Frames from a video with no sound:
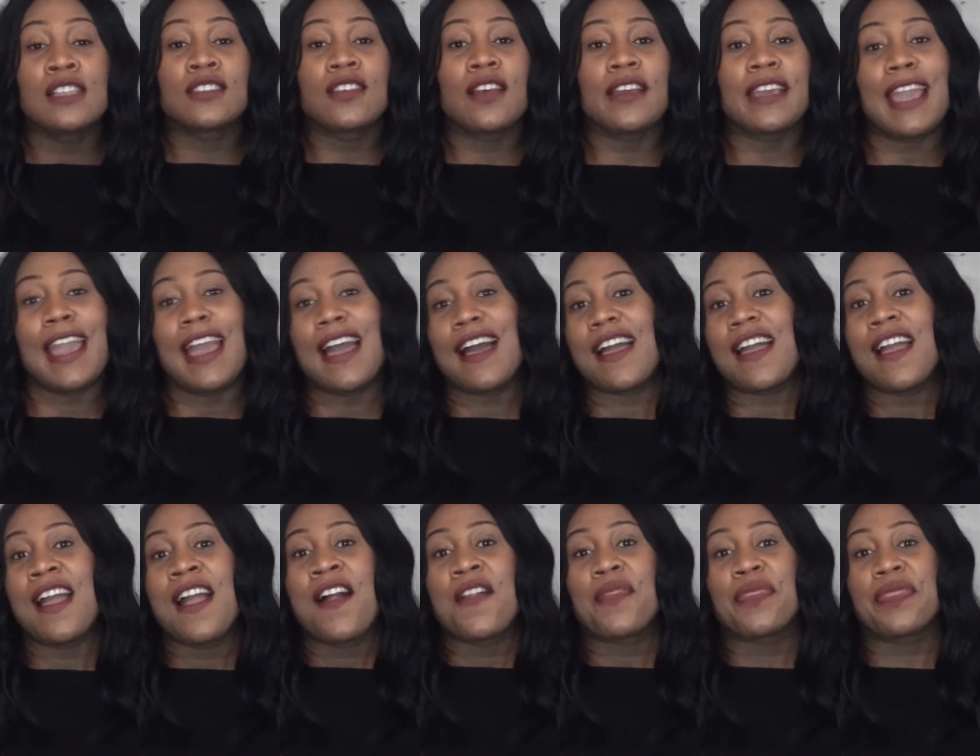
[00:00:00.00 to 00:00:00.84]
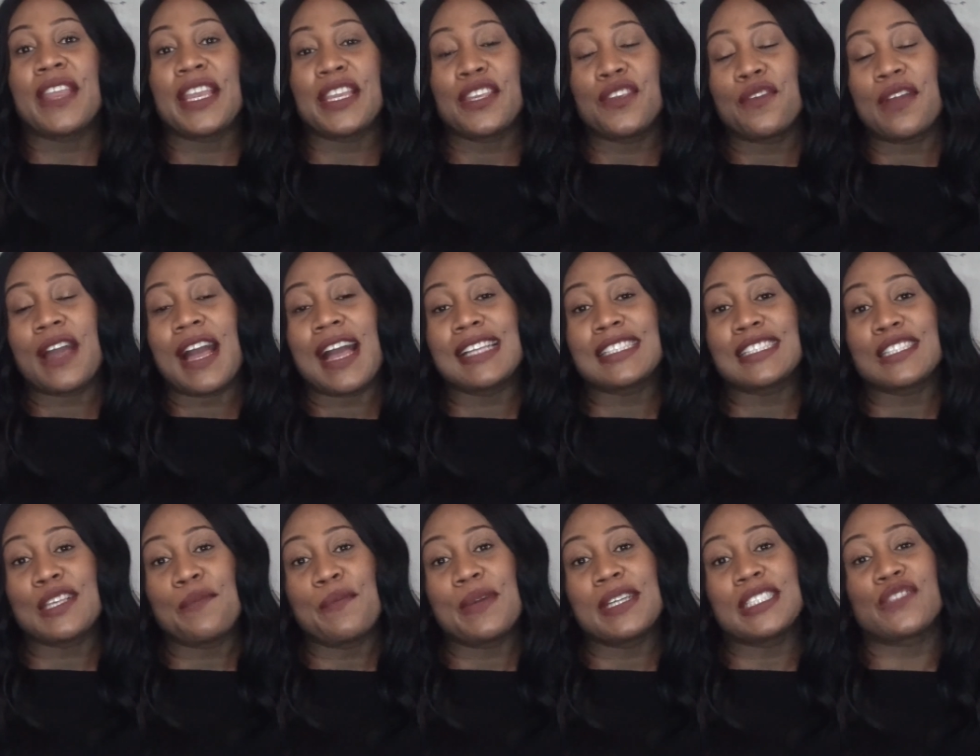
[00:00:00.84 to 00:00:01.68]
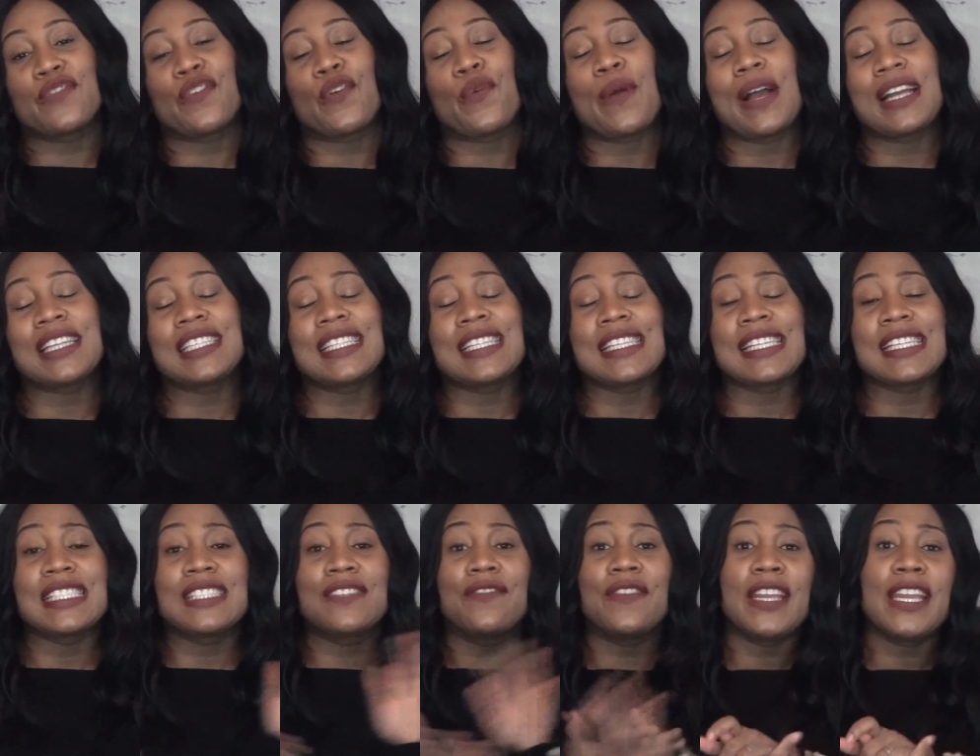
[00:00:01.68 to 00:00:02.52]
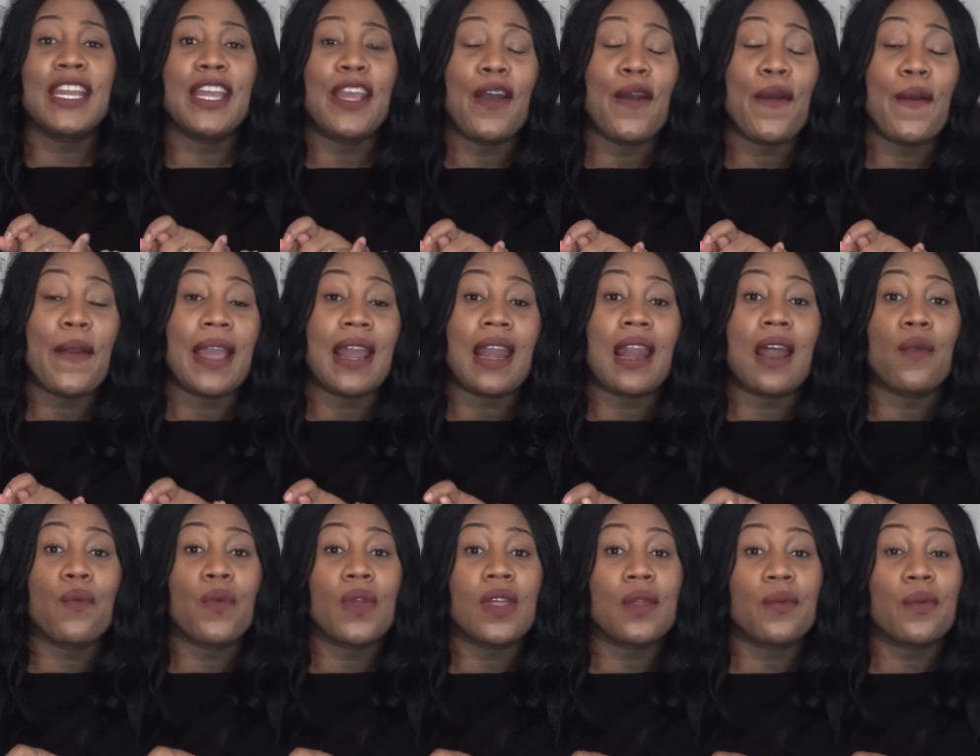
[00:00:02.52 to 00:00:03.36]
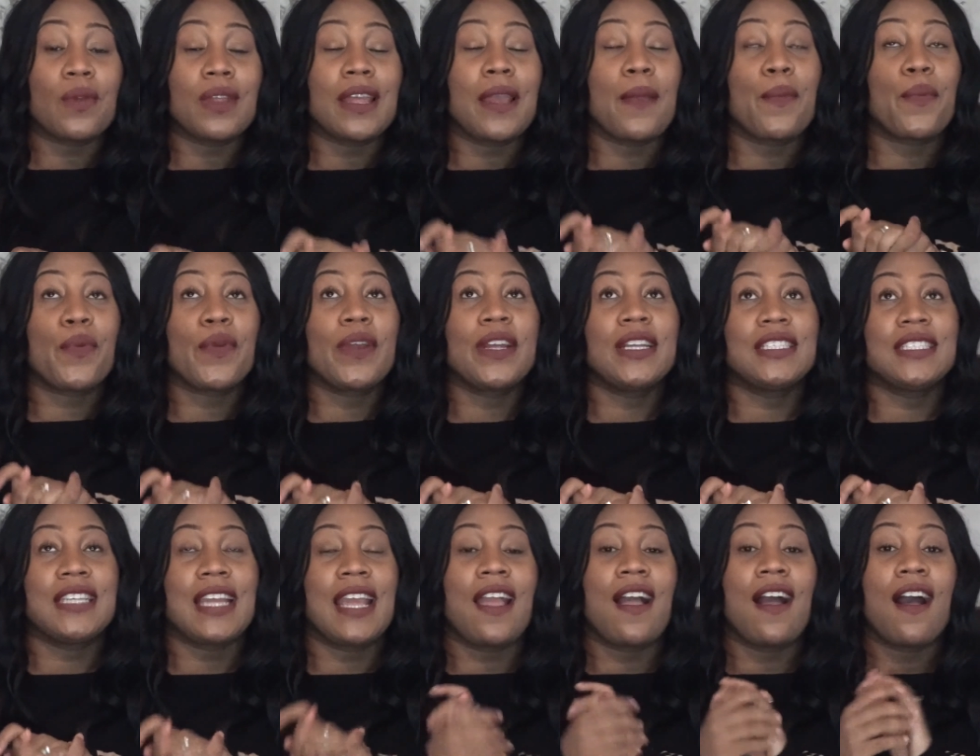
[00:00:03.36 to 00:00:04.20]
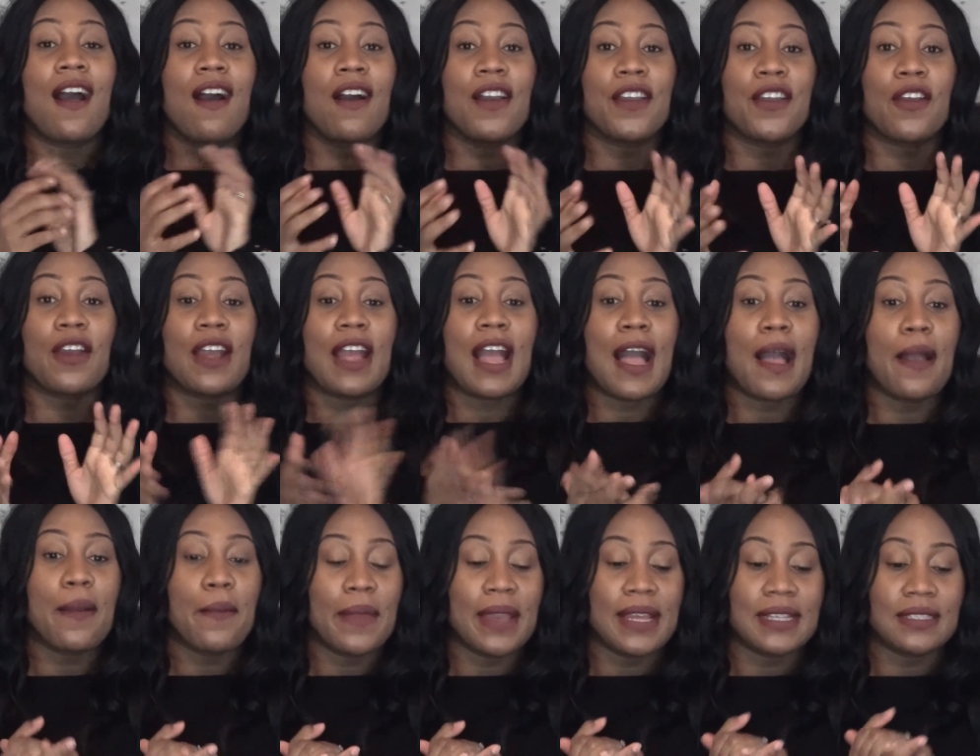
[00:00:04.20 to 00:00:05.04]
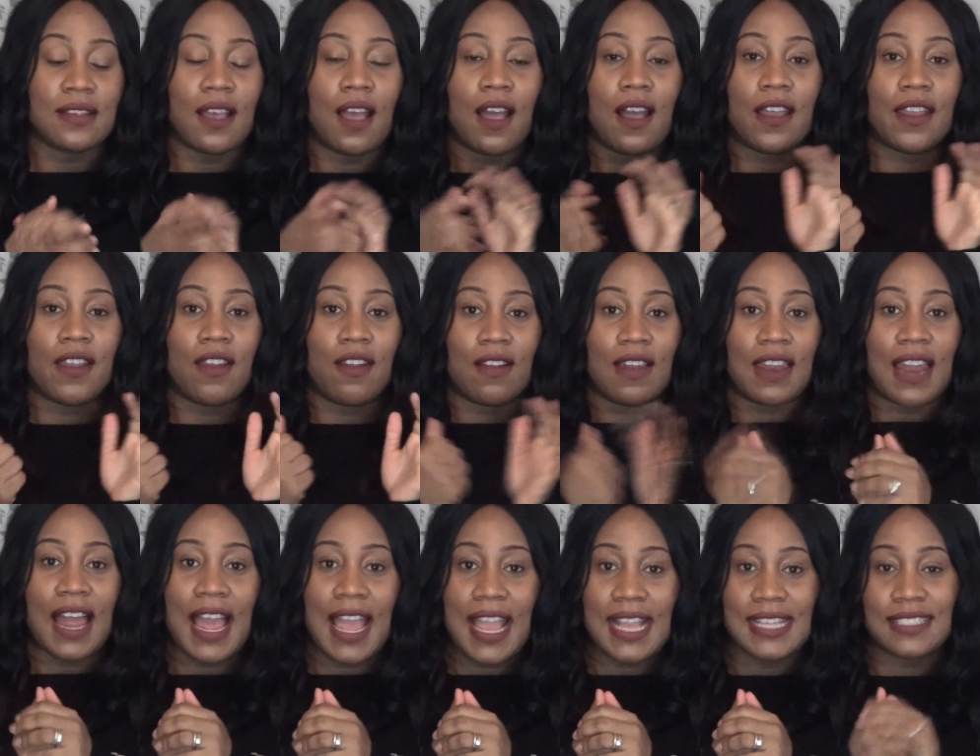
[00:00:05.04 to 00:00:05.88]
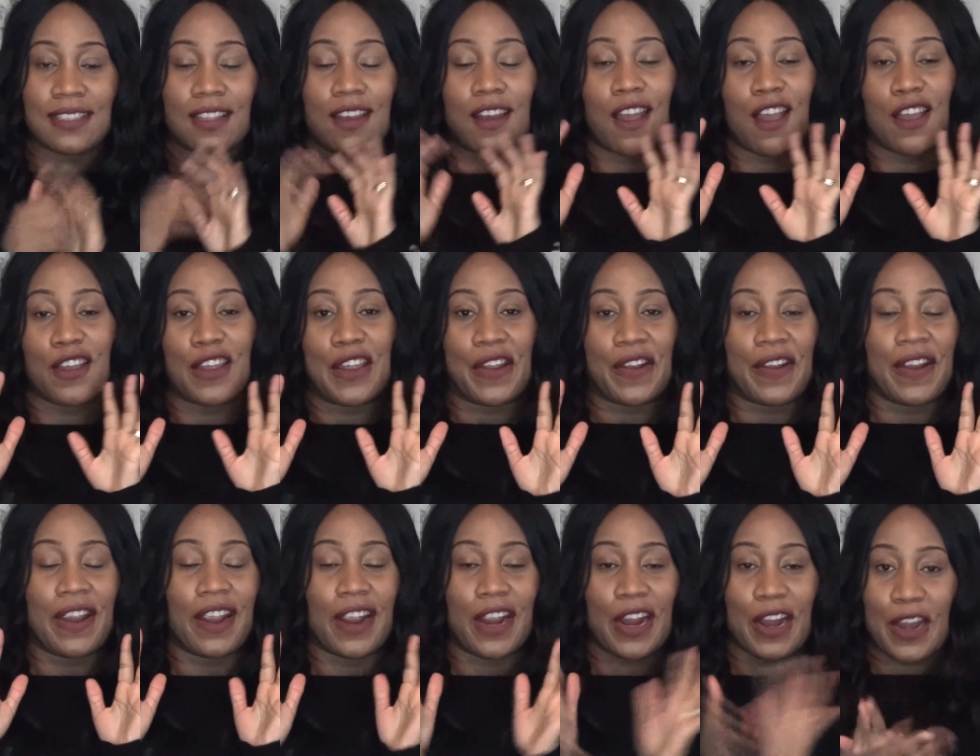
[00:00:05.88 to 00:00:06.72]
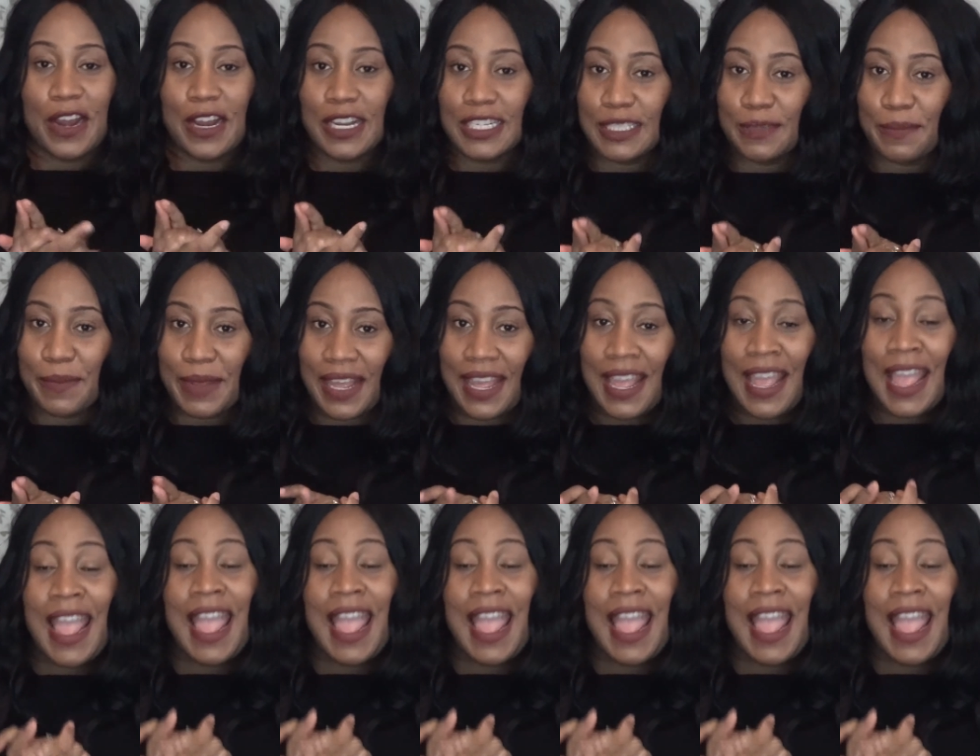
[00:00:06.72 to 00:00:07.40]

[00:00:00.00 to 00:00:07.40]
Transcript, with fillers: So yeah, thank you guys so much for watching this video and I really, really appreciate all your comments, all your likes, and all your encouragement.